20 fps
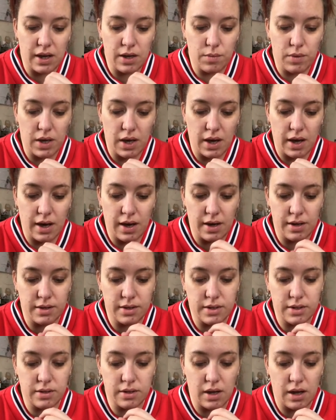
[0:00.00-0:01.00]
we had
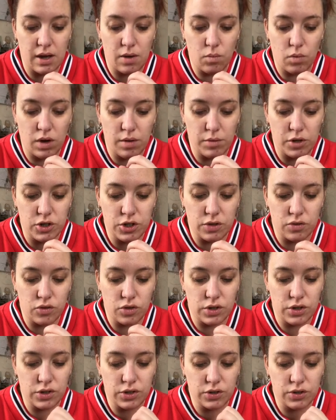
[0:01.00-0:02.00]
one of my
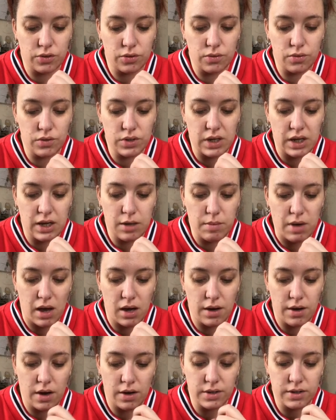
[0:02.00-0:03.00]
children's schools
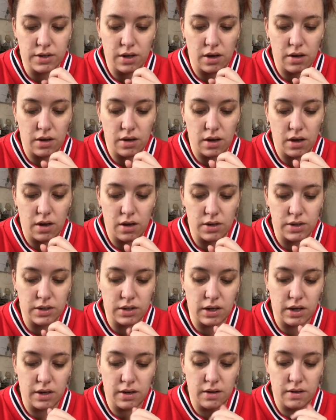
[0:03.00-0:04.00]
emailing us
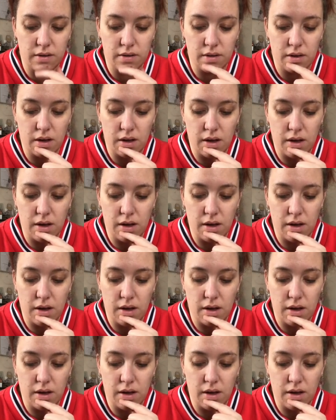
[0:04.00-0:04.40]
asking